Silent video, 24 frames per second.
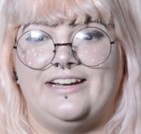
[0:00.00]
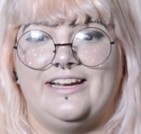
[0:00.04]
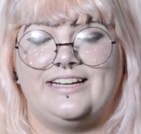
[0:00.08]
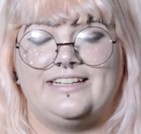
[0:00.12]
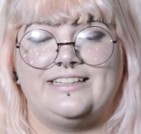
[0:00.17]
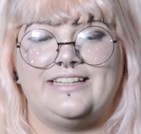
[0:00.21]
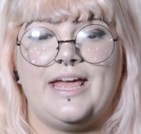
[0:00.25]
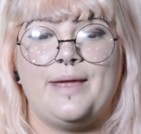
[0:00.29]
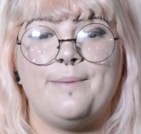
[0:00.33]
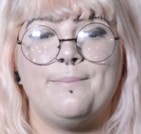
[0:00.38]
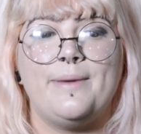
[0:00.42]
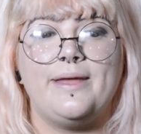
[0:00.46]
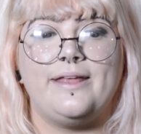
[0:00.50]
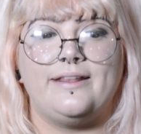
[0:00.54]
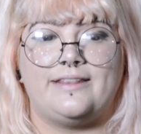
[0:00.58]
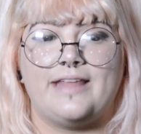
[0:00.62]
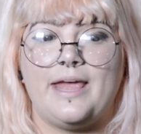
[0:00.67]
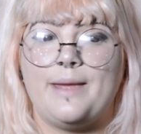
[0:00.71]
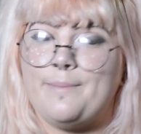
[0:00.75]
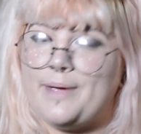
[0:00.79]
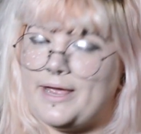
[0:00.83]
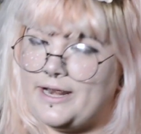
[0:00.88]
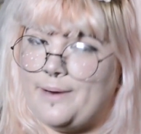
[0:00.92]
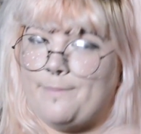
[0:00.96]
Like they
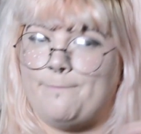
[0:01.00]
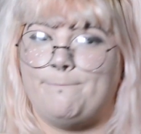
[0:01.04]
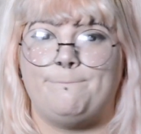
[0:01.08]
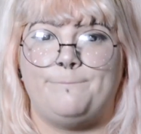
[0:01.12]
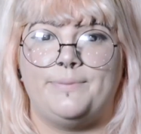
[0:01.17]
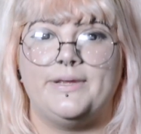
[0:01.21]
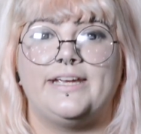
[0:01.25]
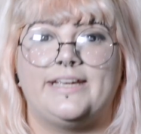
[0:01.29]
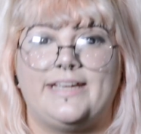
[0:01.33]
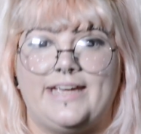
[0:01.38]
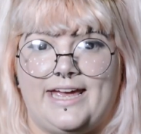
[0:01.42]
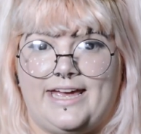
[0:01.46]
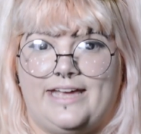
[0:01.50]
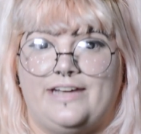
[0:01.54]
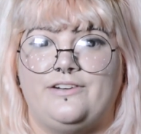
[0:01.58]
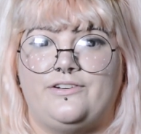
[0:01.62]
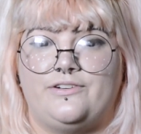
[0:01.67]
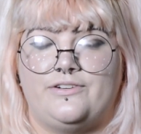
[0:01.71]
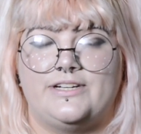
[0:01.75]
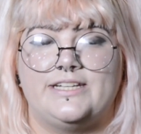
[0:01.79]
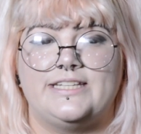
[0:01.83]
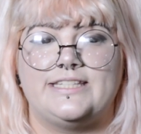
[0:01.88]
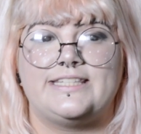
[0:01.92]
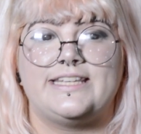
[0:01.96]
made a big
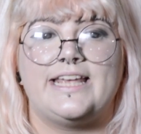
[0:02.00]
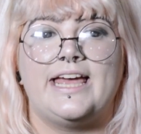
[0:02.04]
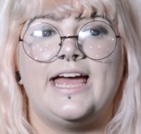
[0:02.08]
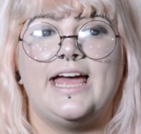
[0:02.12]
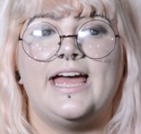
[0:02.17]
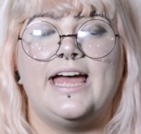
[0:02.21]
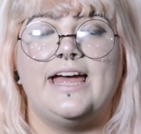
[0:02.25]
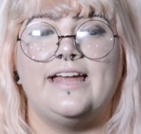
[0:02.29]
entrance.